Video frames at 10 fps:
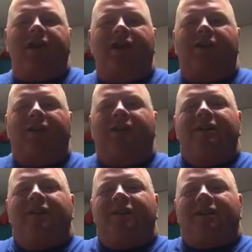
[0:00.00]
an hour
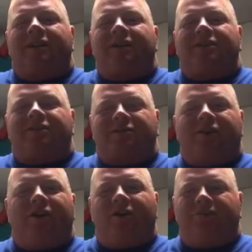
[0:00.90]
because,
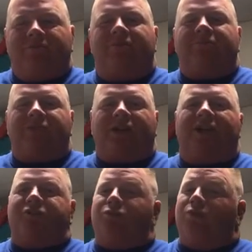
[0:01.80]
you
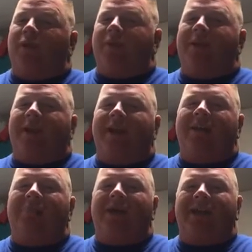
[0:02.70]
guys are really making
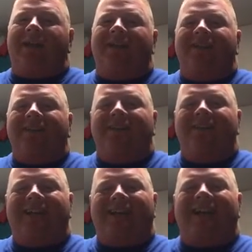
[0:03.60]
that money.
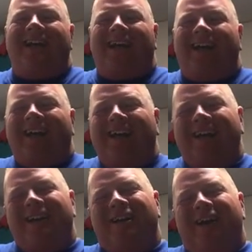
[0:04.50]

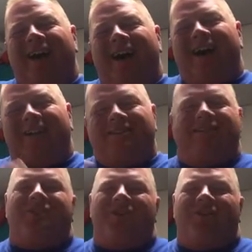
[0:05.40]
That's
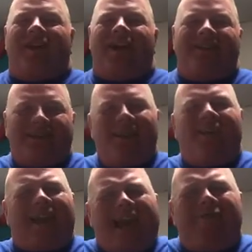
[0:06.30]
a joke, guys. Come
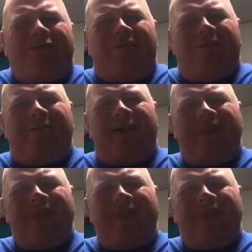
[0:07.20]
on, laugh a little bit.